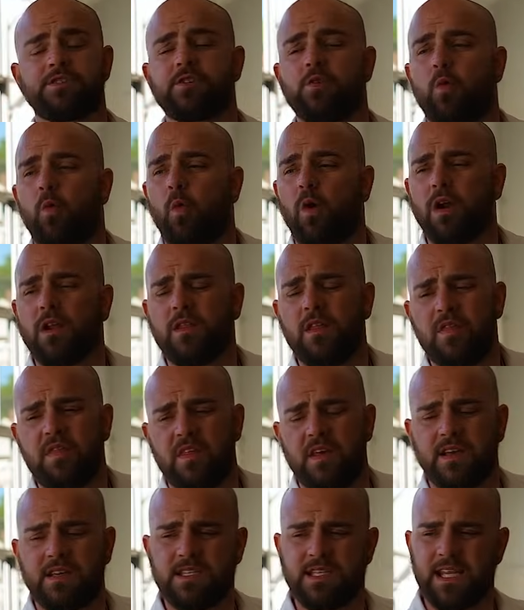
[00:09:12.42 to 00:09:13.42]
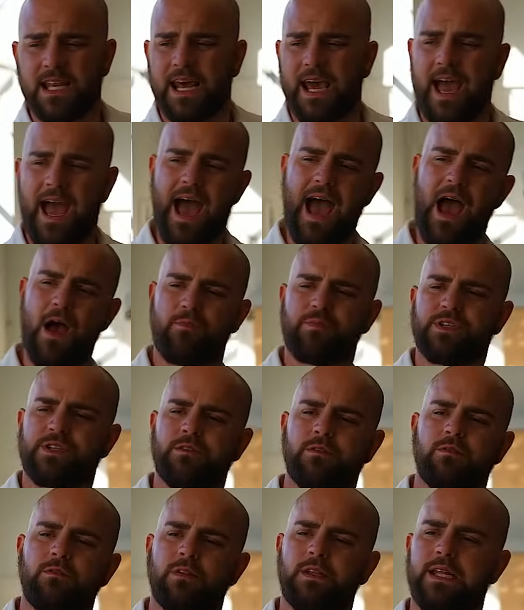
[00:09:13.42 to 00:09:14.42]
so one of the things that I
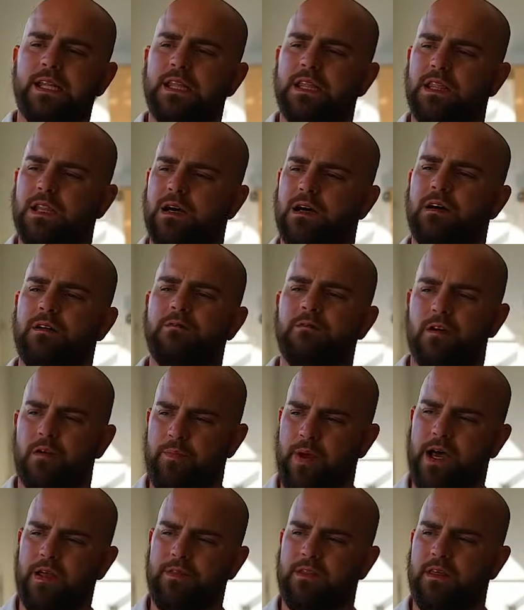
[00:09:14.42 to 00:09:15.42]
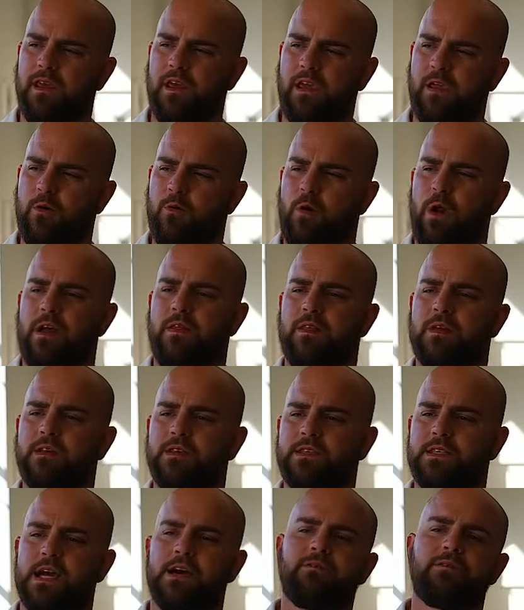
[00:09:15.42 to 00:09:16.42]
absolutely love about the E-Ray
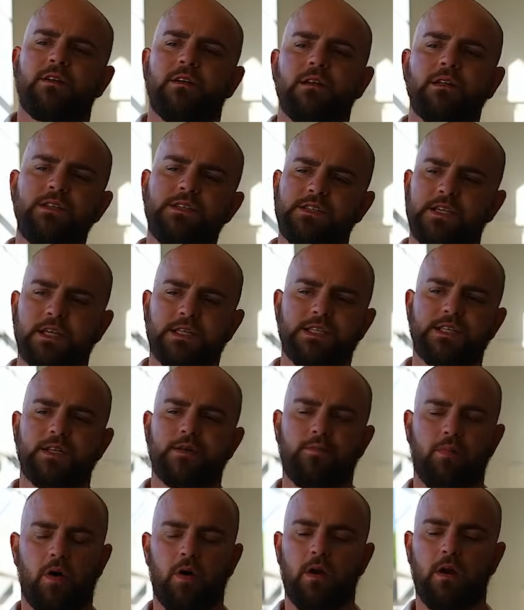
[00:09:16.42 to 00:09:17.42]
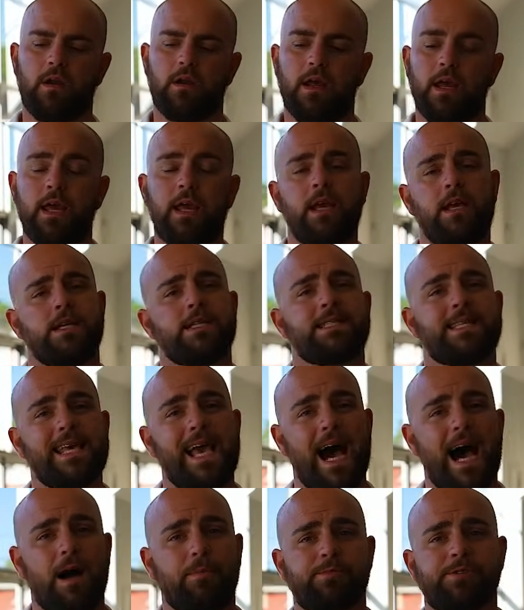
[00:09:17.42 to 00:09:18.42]
that definitely sets it apart is the
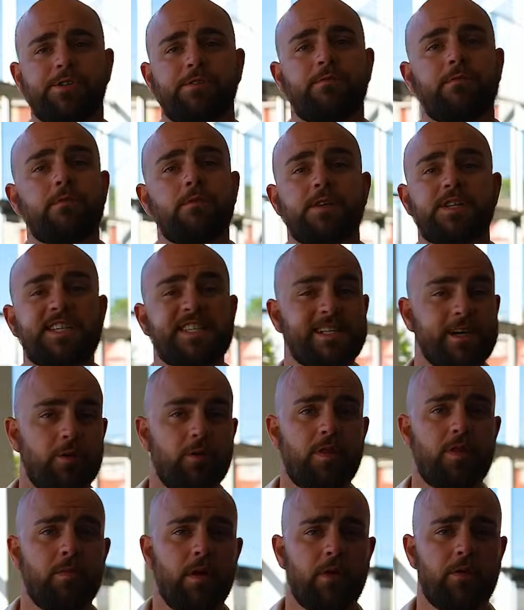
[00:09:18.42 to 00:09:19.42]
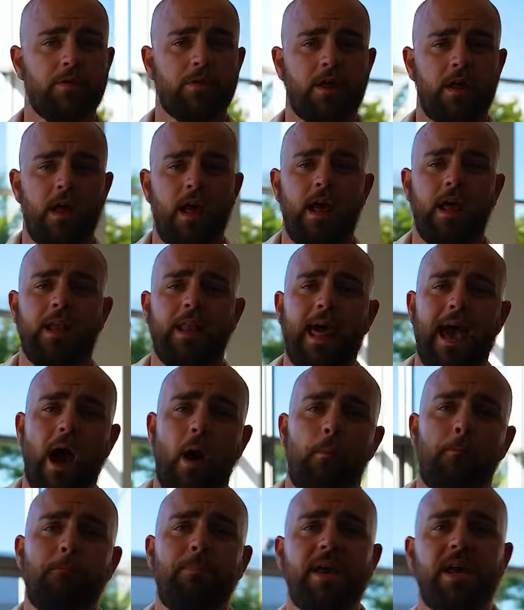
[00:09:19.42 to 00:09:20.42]
option for stealth mode. Now,
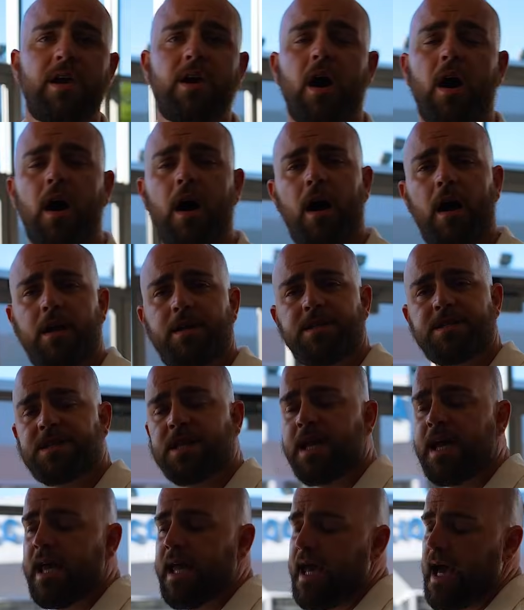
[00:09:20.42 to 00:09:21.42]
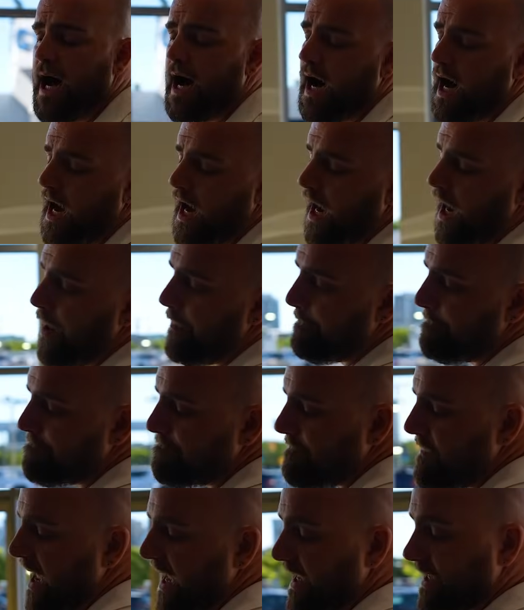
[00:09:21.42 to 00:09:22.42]
because
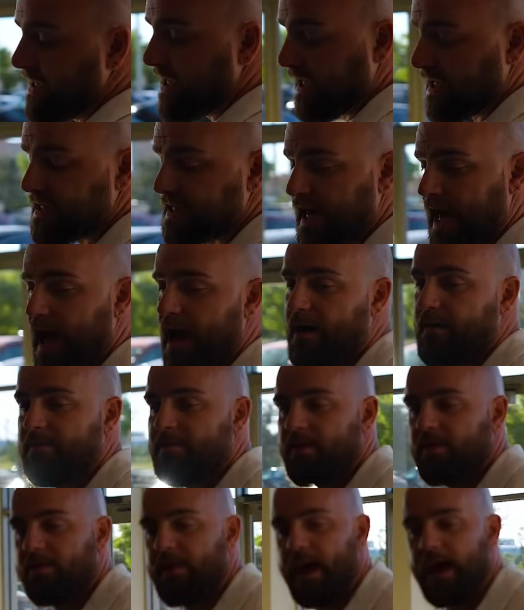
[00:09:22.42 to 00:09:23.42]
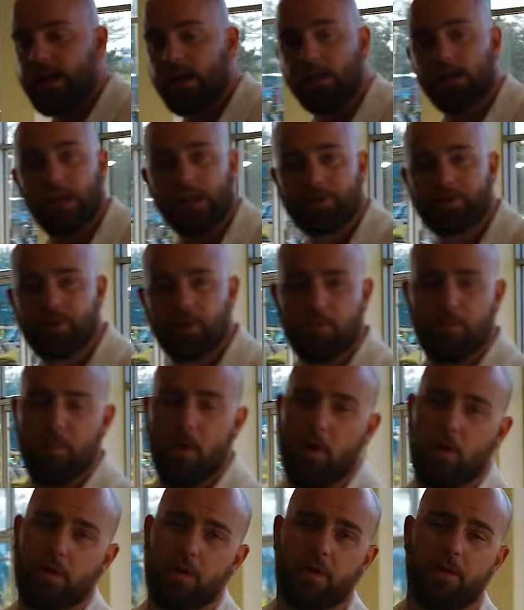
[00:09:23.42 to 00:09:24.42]
it does have that electric
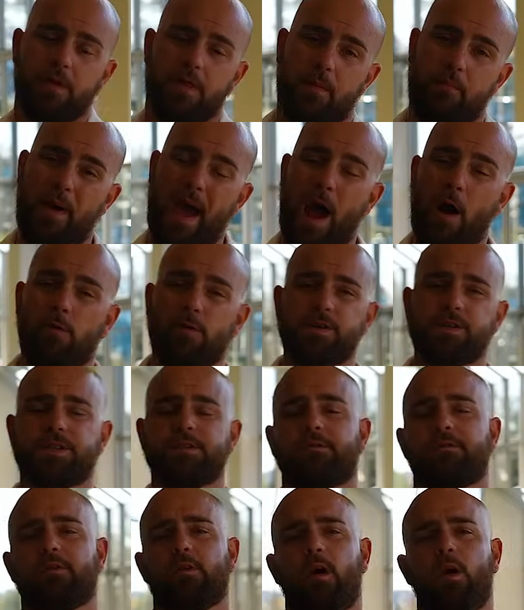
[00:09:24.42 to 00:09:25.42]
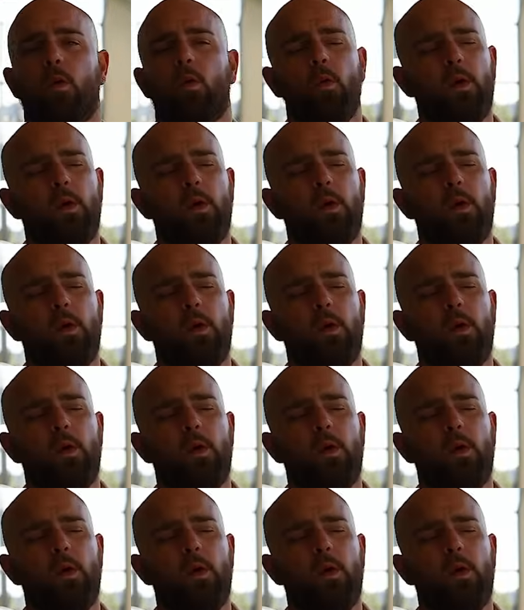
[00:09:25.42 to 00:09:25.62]
motor that powers the front